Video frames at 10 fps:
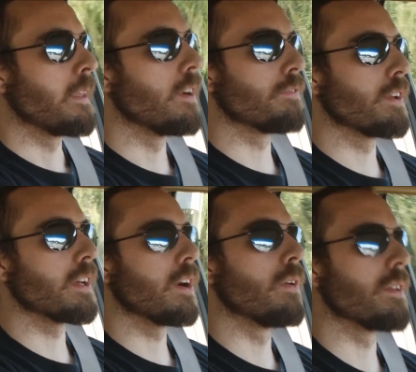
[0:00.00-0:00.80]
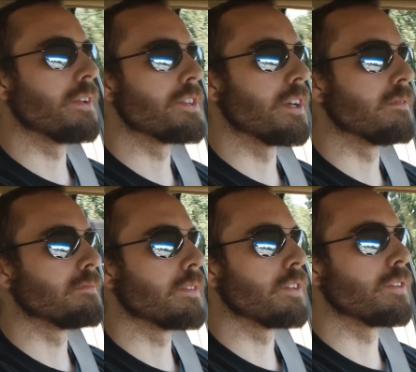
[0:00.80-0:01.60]
you don't feel like going to the
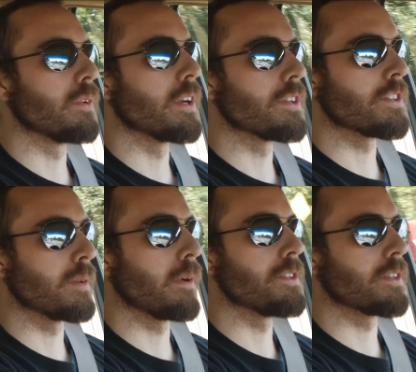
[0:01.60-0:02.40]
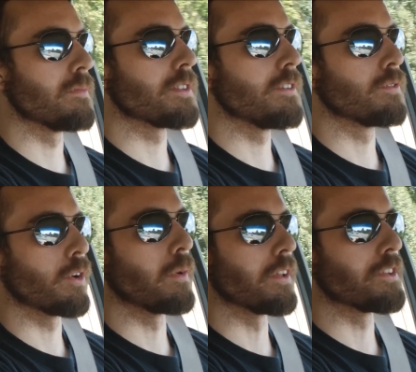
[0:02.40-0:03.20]
gym, if you want to just sip on some C4 while